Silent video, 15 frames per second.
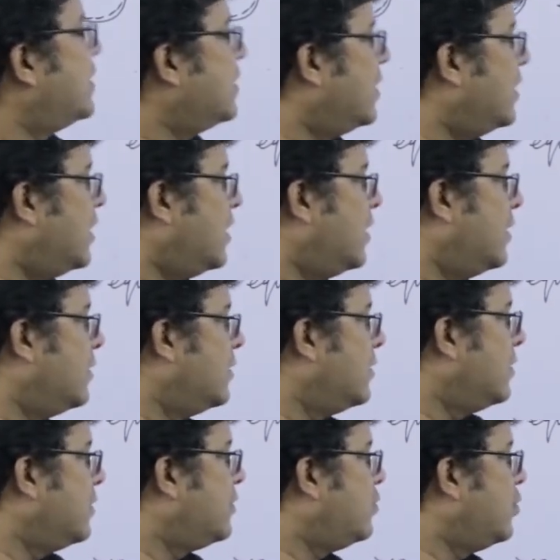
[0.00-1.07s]
the
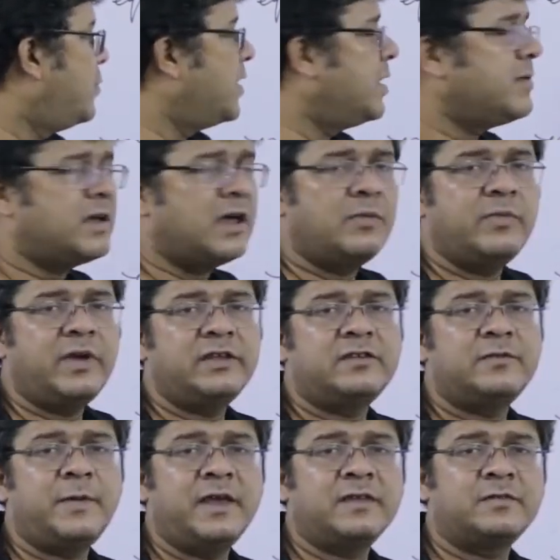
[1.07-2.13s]
superincumbent
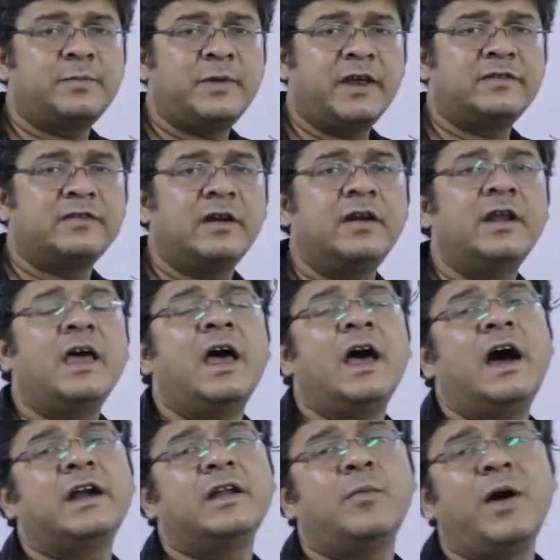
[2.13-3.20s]
space pressure
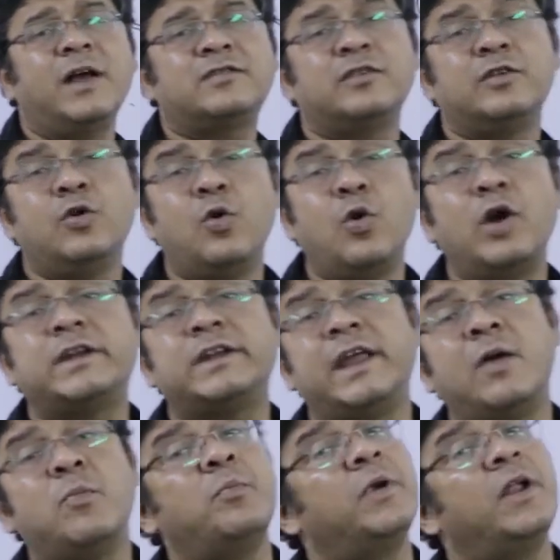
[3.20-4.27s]
at a much lower
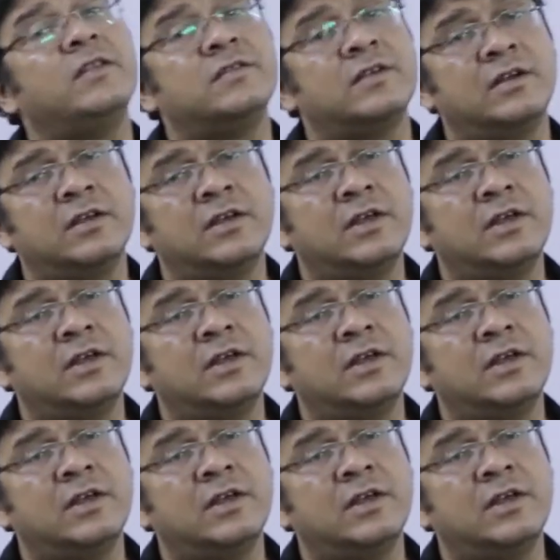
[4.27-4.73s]
temperature.